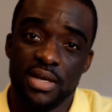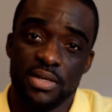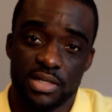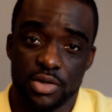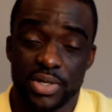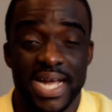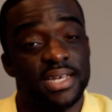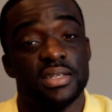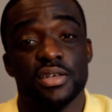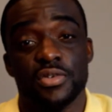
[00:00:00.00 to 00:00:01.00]
So
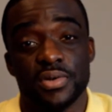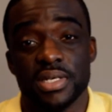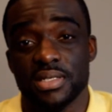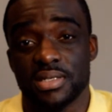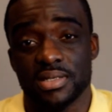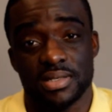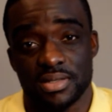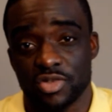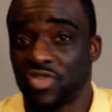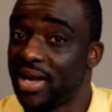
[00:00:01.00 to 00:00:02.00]
90 degrees
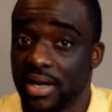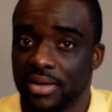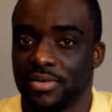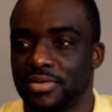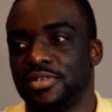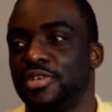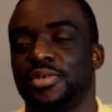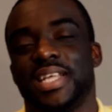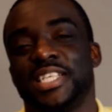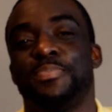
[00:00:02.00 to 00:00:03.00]
is right angle,
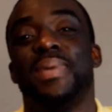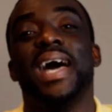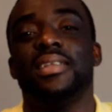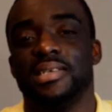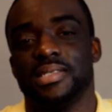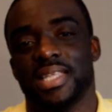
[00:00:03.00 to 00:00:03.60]
that's balance.